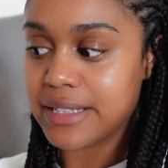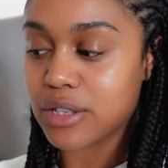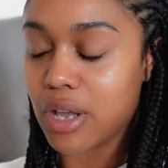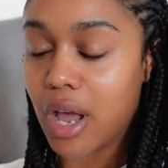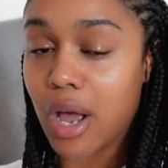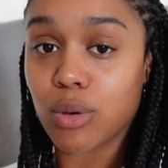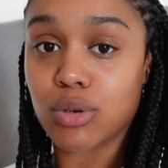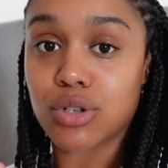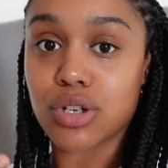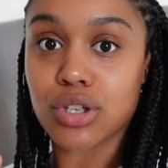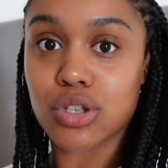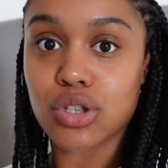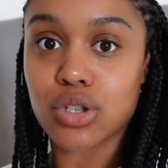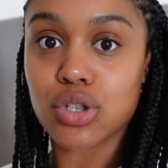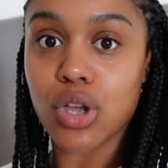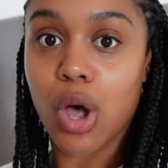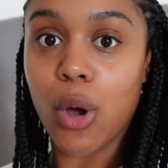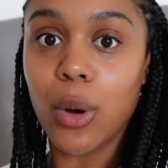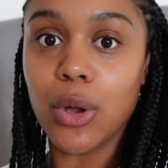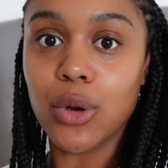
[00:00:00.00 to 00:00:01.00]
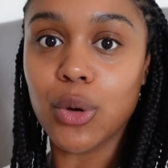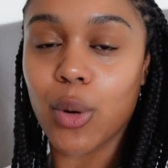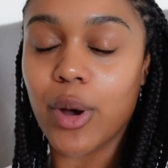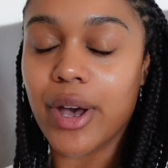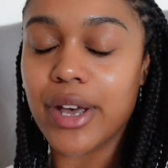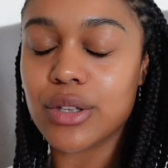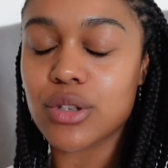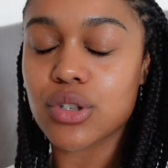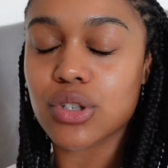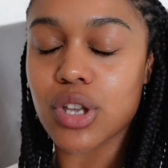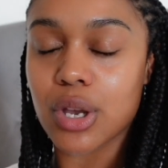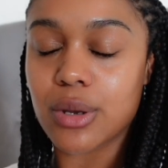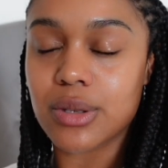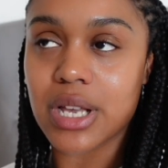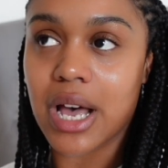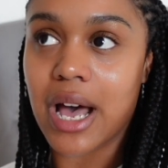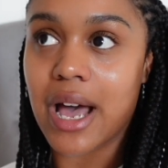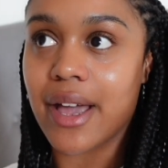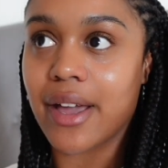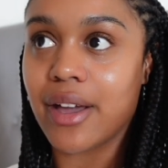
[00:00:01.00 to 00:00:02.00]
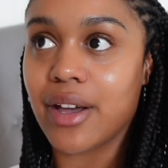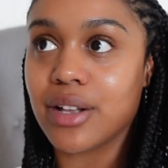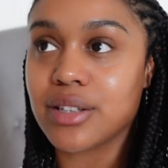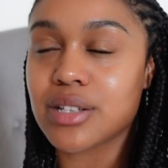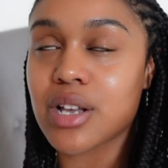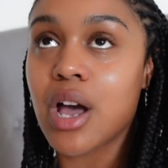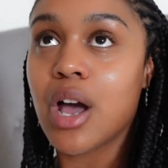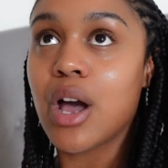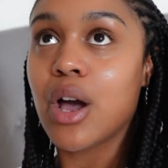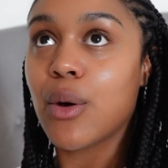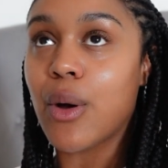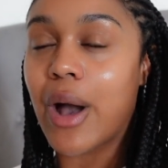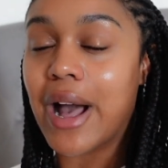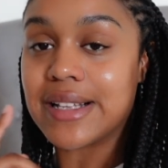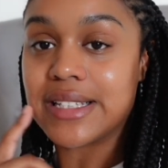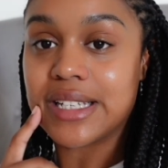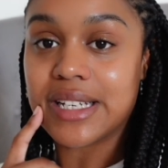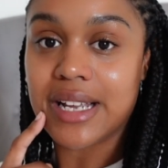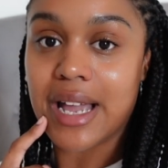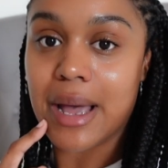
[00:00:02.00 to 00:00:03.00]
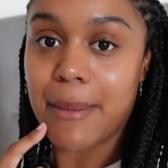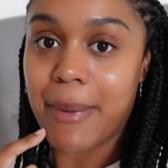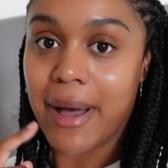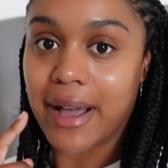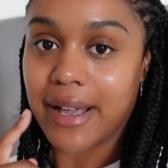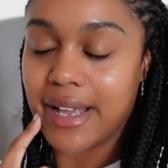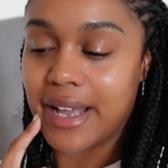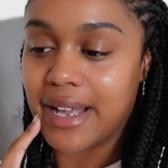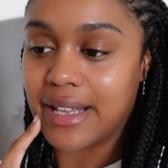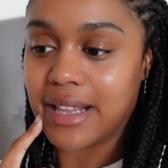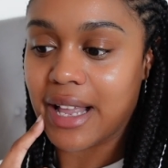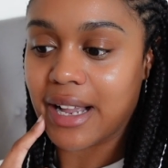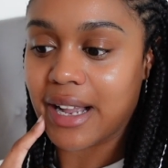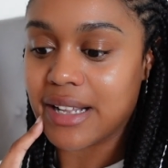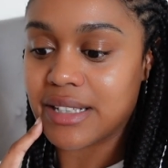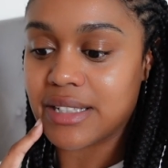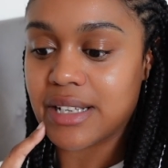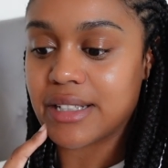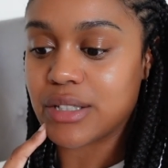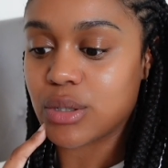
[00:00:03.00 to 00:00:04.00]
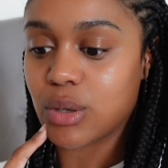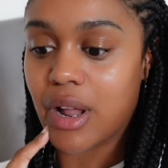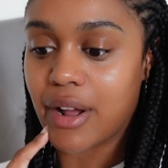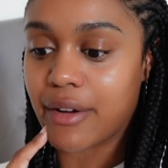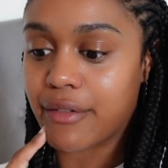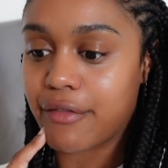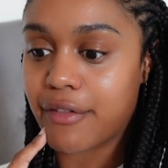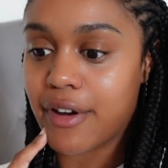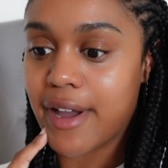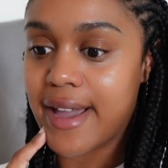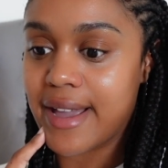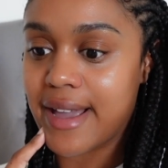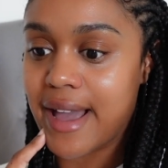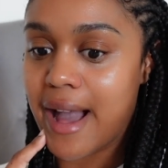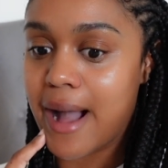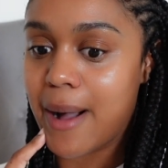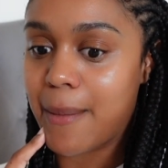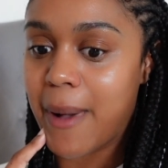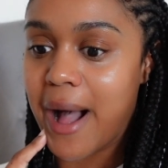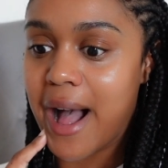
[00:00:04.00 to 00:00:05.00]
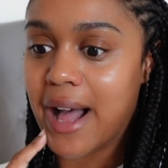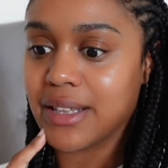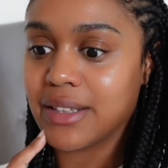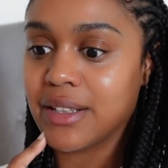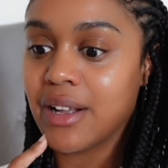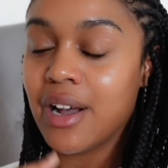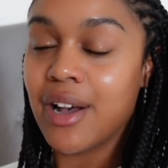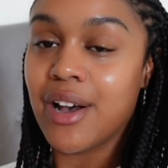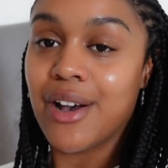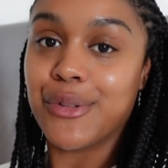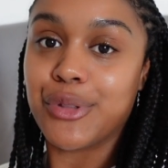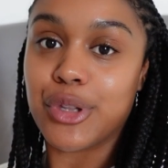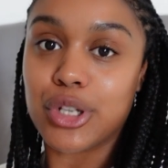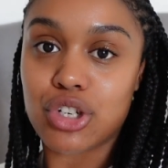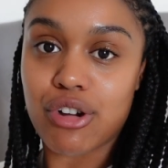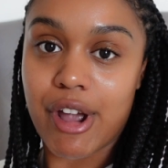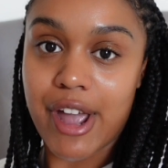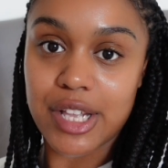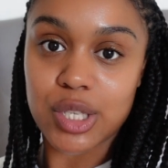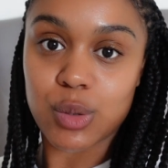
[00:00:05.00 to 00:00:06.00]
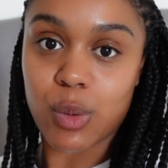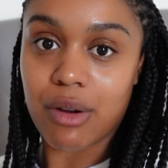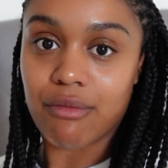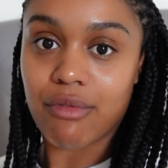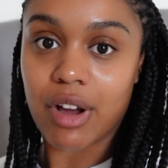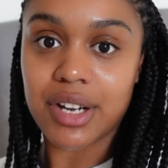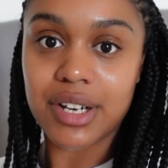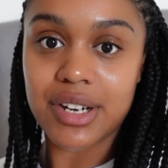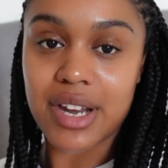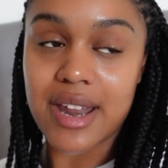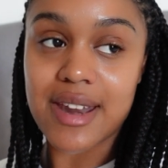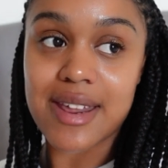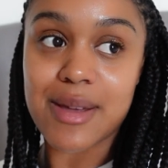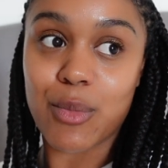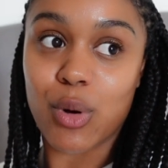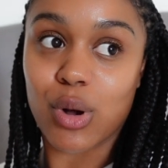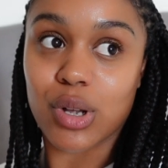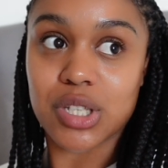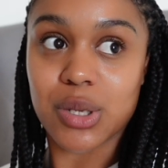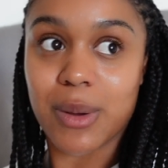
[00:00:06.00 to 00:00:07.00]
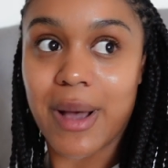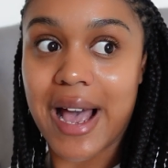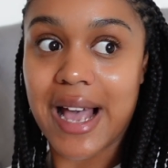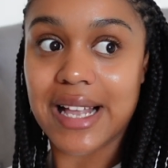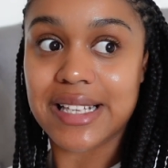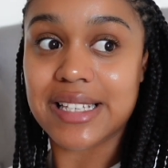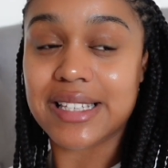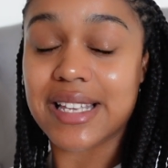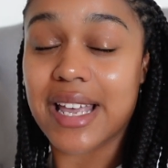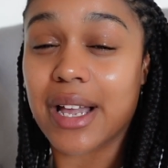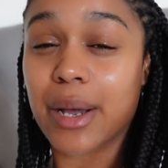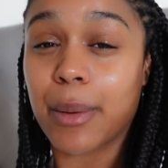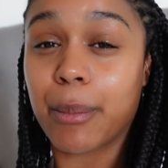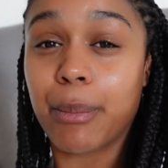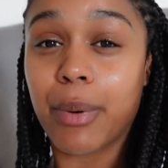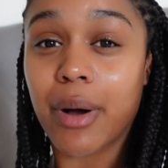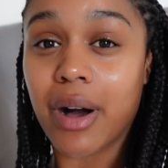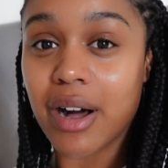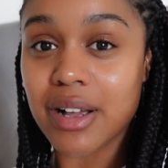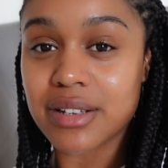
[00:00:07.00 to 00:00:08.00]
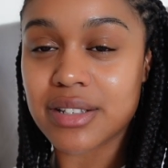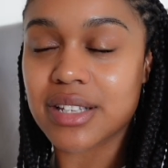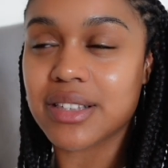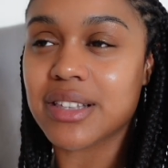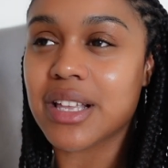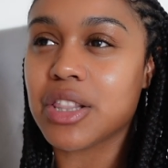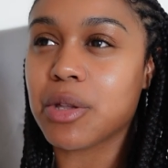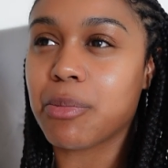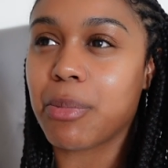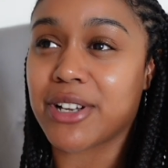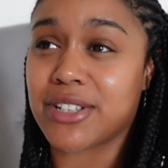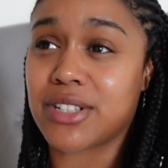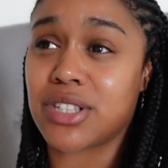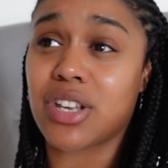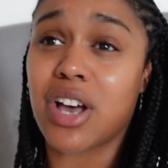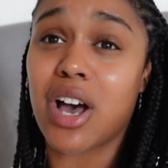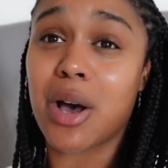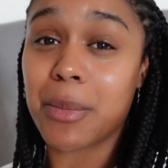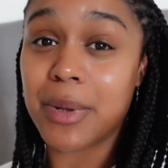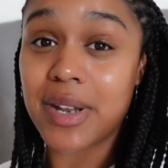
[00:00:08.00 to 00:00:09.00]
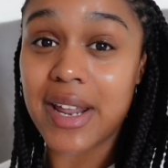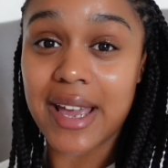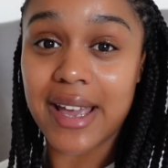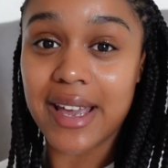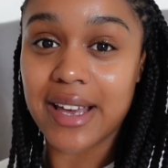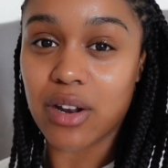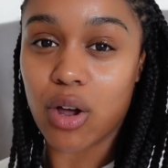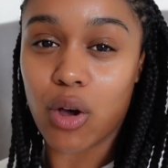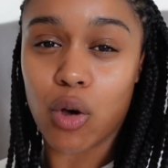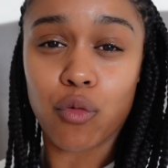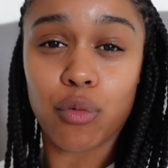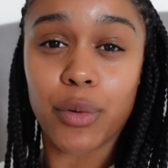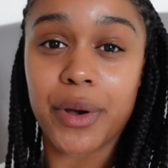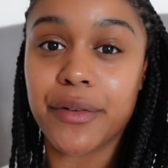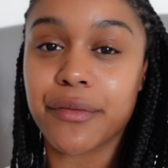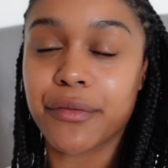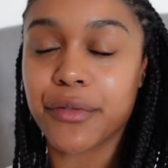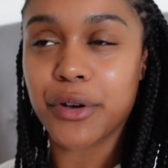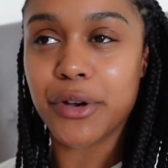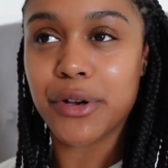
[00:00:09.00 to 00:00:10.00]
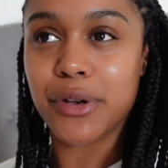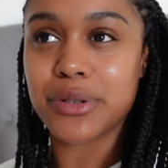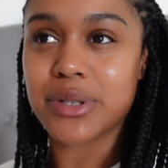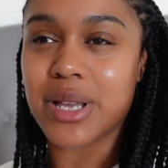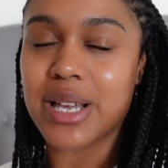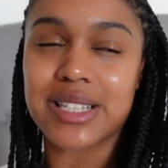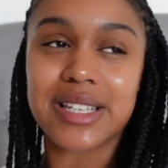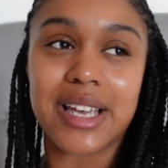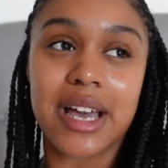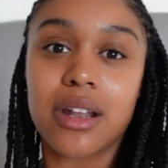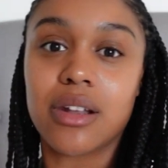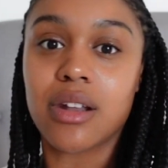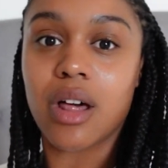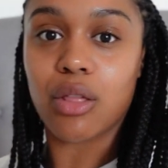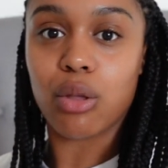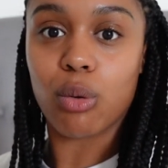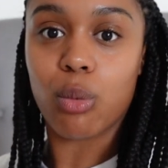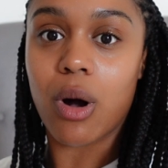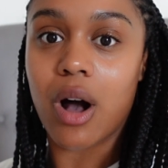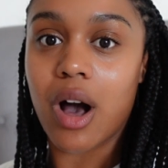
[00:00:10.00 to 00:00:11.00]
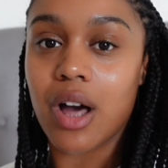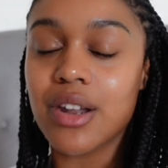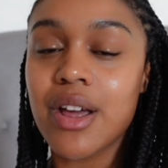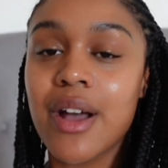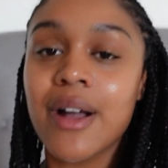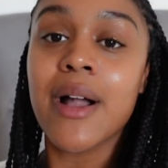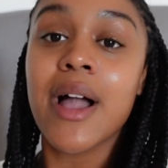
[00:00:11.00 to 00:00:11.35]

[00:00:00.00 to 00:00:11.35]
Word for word: So I was just so annoyed, so tired. I didn't get back in, like I said, till like 3 a.m. And the trains weren't running anymore. So I had to take a bus and then the bus terminated halfway through. So I had to get another one.